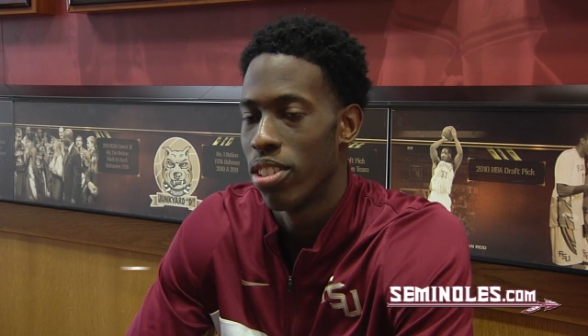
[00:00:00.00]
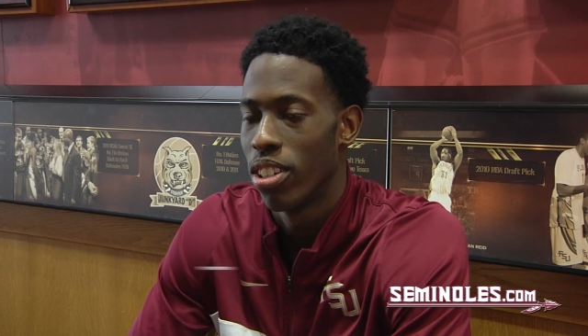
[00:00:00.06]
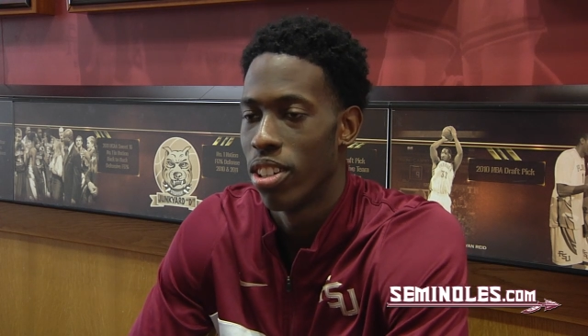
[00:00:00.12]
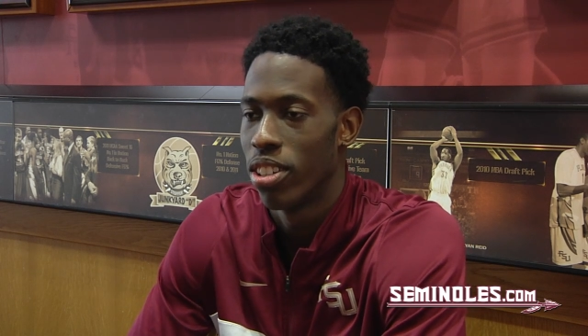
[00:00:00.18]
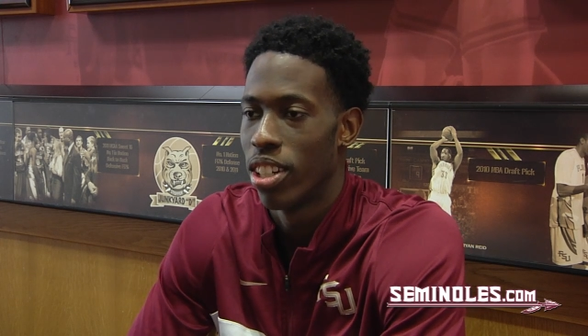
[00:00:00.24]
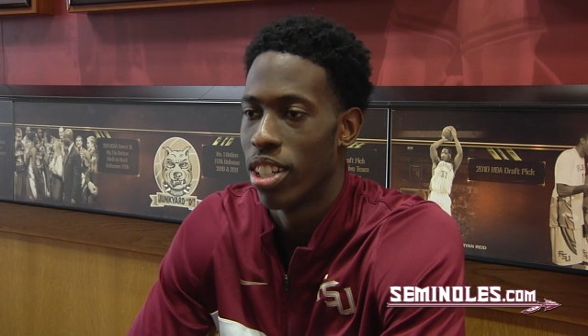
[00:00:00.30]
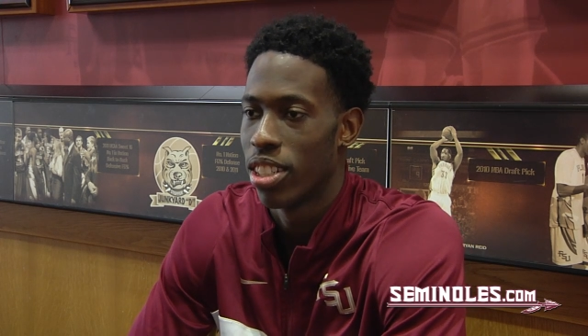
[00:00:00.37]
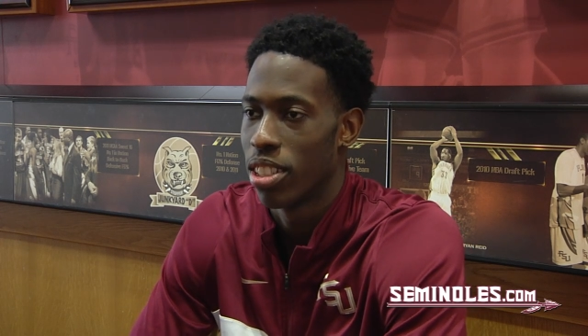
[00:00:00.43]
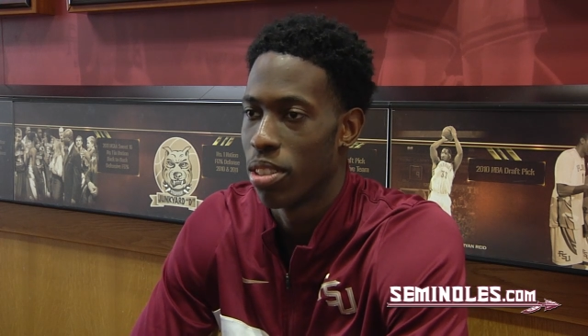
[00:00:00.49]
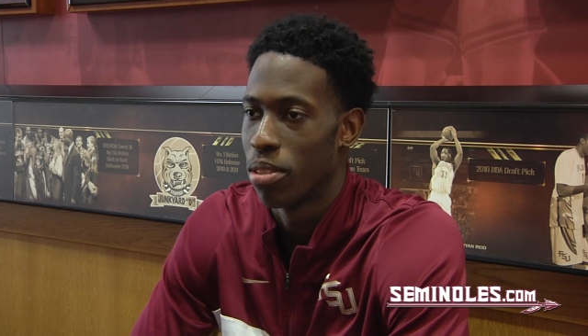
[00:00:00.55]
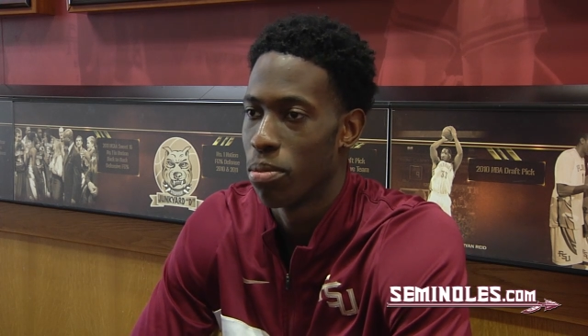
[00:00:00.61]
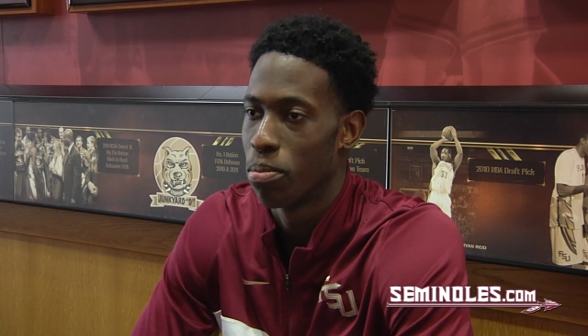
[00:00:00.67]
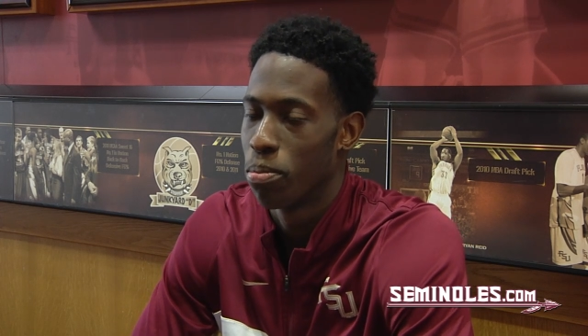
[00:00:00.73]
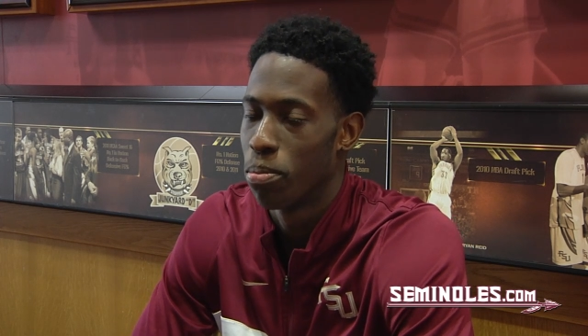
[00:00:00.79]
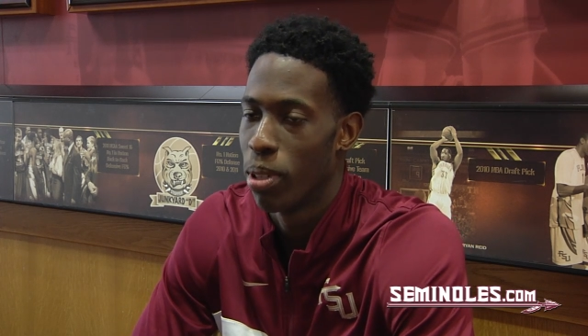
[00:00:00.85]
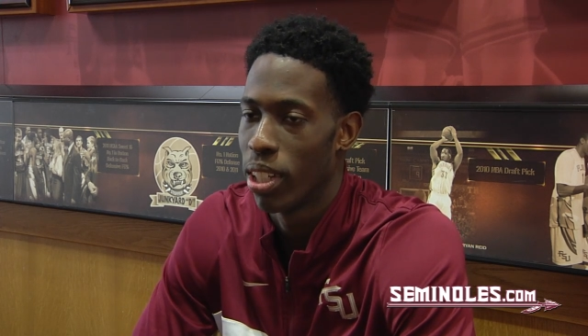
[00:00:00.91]
You know, that's a
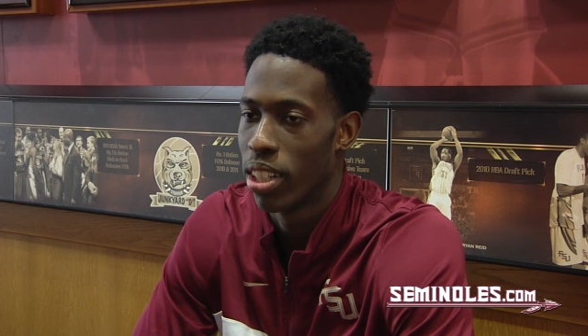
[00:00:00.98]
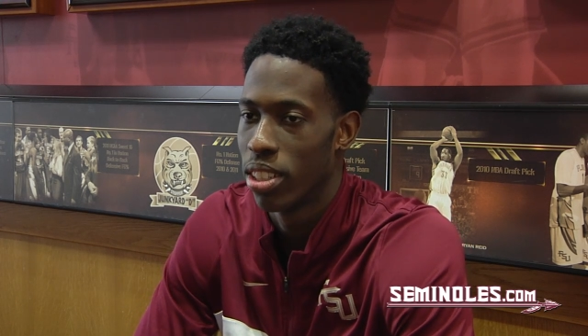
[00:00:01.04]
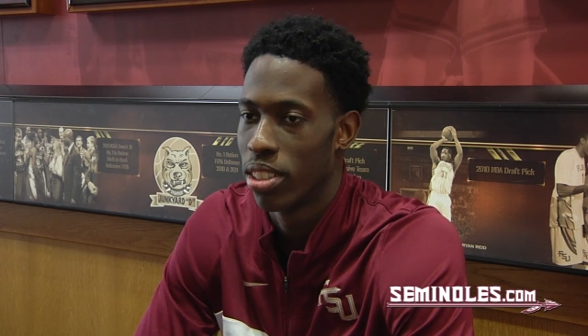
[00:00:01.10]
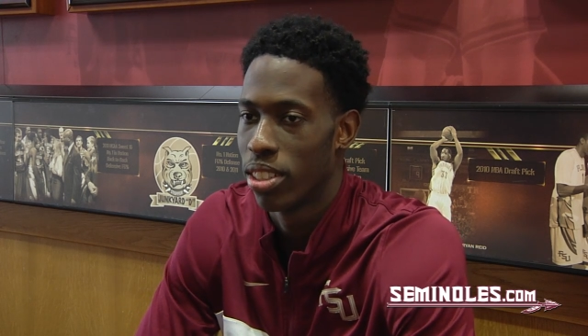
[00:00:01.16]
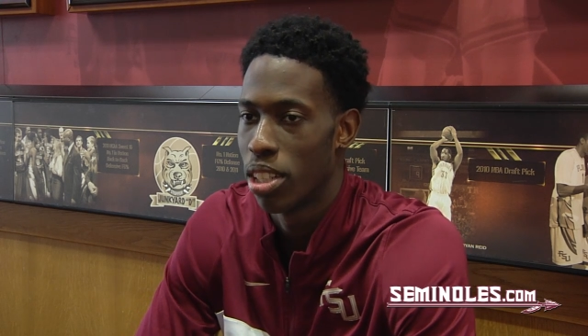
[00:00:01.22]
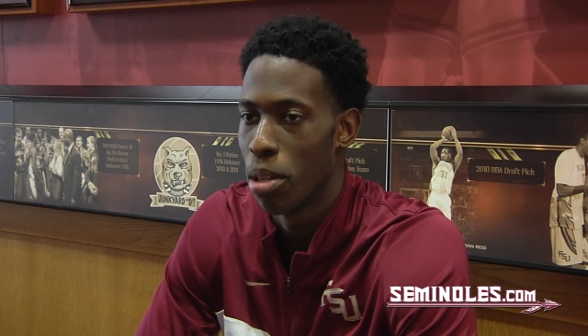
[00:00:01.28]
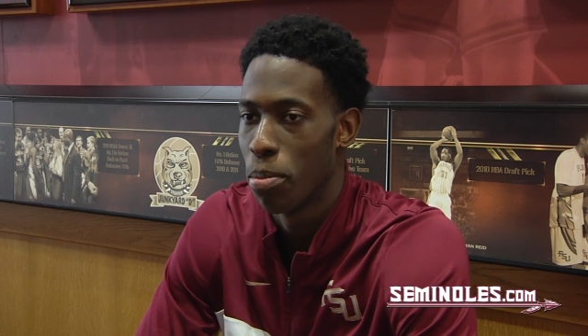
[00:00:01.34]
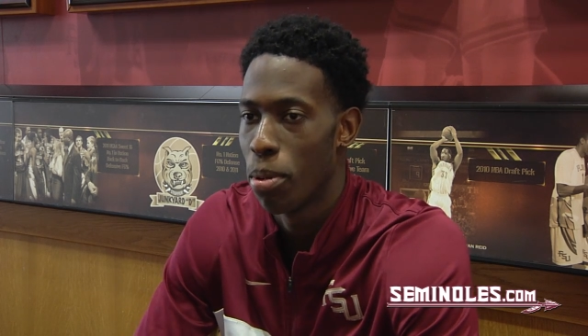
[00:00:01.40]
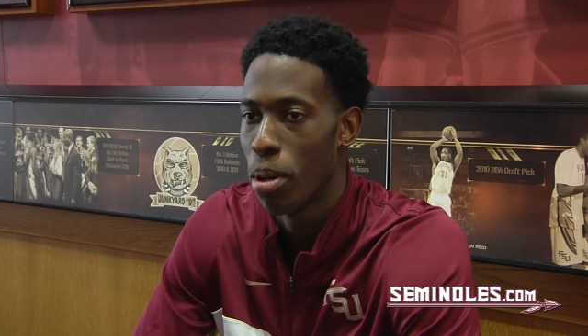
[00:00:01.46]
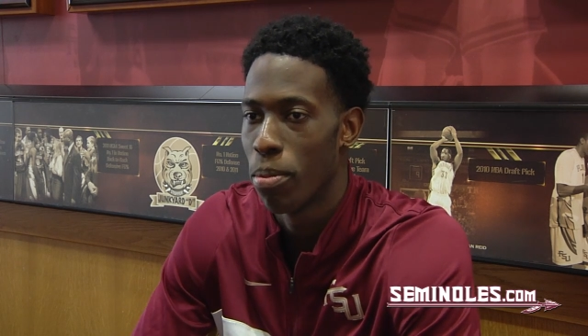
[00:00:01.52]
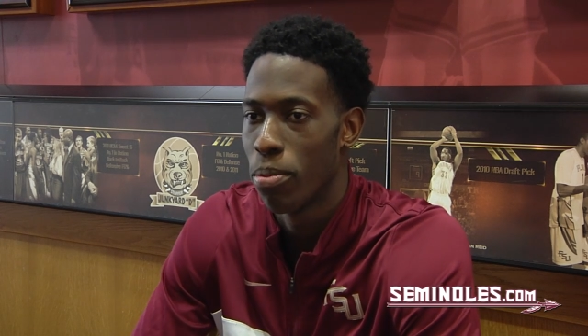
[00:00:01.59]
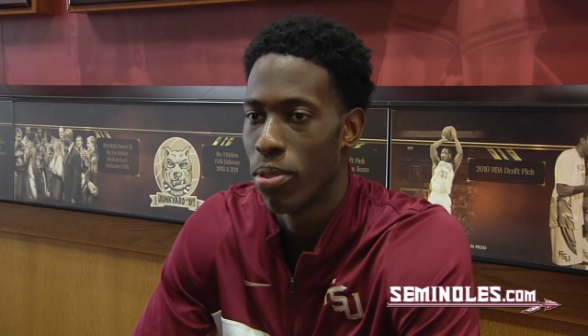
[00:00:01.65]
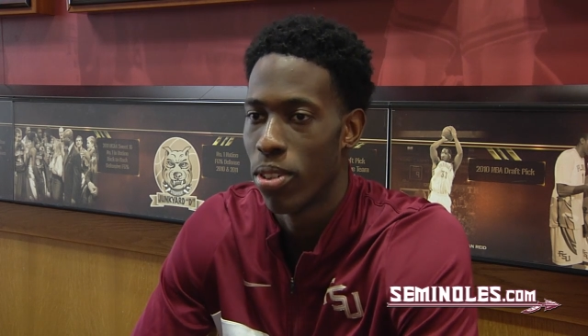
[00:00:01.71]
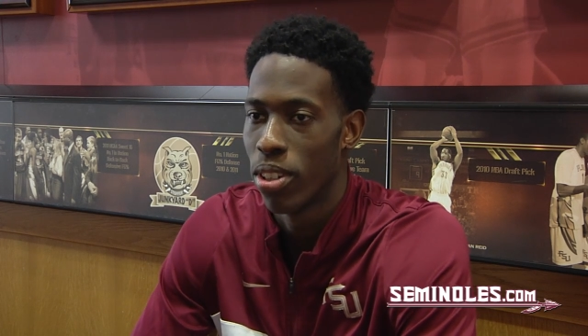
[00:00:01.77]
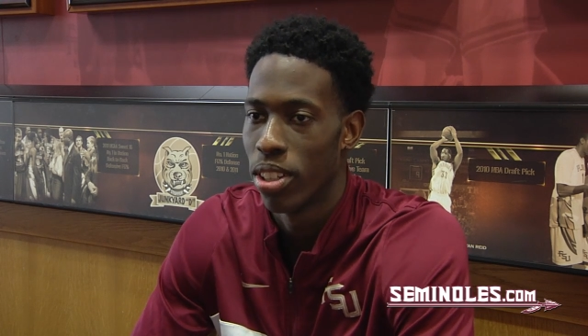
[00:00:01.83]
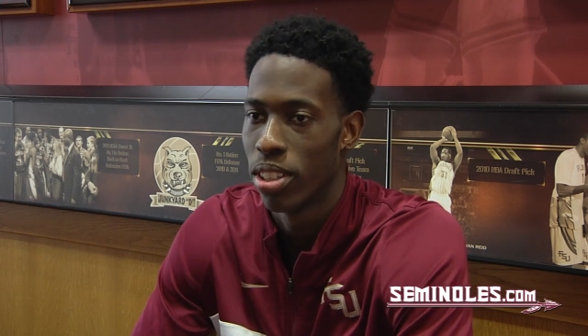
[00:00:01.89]
big step up
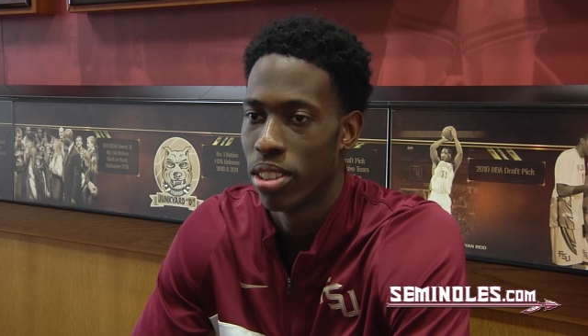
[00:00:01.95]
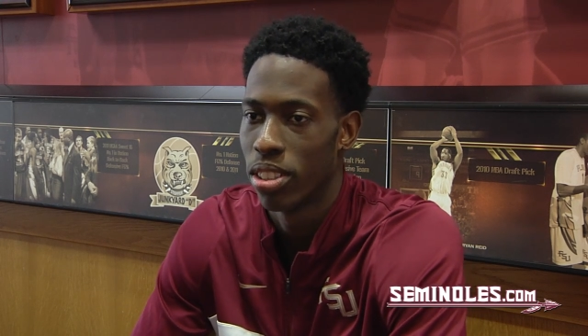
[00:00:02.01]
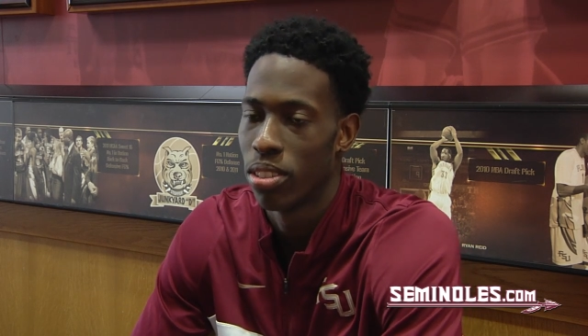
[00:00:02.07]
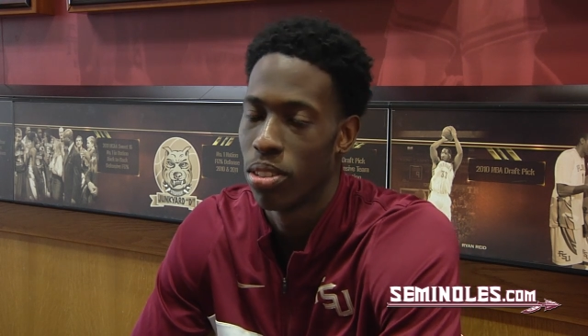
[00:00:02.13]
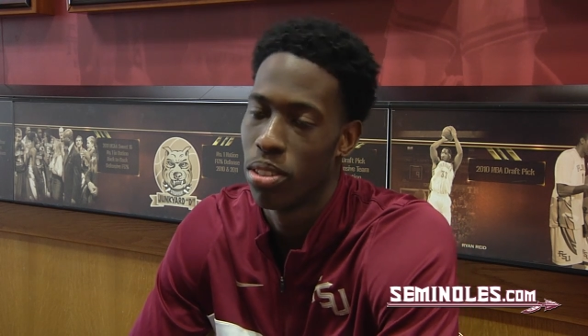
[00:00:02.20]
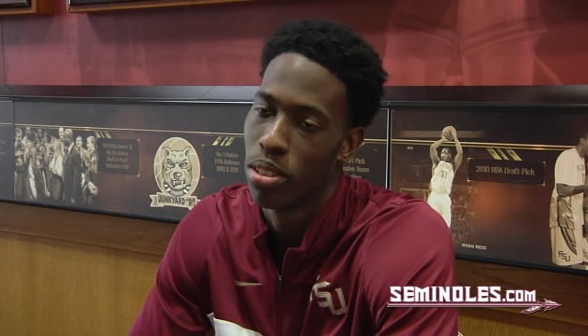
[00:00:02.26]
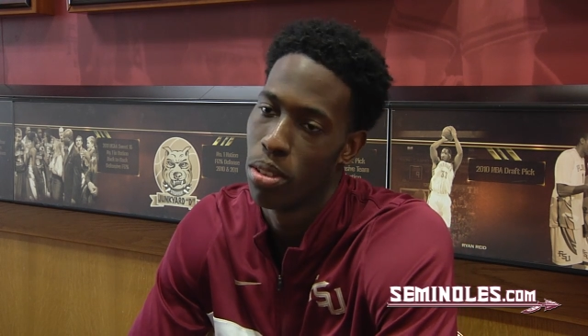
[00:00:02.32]
for us